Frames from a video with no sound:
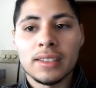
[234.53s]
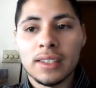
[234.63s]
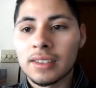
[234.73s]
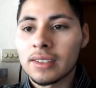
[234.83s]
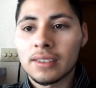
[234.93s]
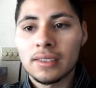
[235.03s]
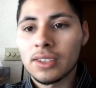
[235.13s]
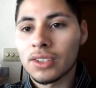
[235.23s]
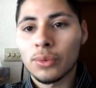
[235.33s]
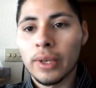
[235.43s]
It's
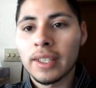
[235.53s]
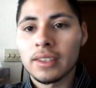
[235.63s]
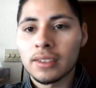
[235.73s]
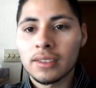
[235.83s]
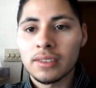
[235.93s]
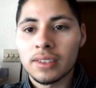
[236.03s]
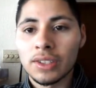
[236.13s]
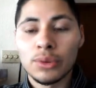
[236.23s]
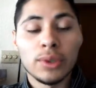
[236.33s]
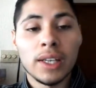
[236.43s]
just the way it is.
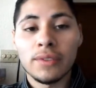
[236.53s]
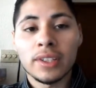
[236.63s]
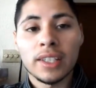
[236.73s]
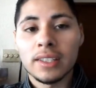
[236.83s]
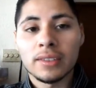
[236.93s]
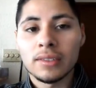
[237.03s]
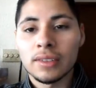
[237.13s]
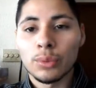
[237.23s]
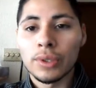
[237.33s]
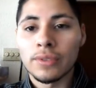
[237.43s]
You never get
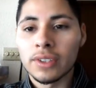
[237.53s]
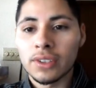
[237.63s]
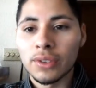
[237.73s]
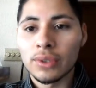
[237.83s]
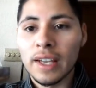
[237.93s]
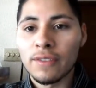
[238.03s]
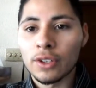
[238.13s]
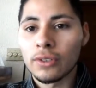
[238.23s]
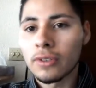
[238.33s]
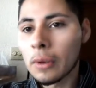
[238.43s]
refunds on those ever.
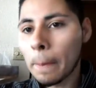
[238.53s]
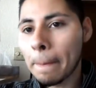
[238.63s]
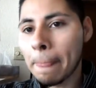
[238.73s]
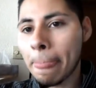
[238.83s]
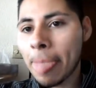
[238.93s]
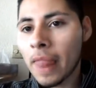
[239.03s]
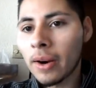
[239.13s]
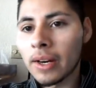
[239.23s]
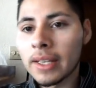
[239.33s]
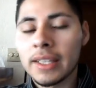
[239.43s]
All
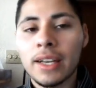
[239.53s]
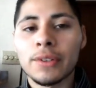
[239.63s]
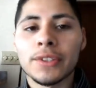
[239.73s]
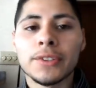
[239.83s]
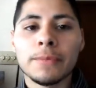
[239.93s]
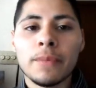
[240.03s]
right, counters.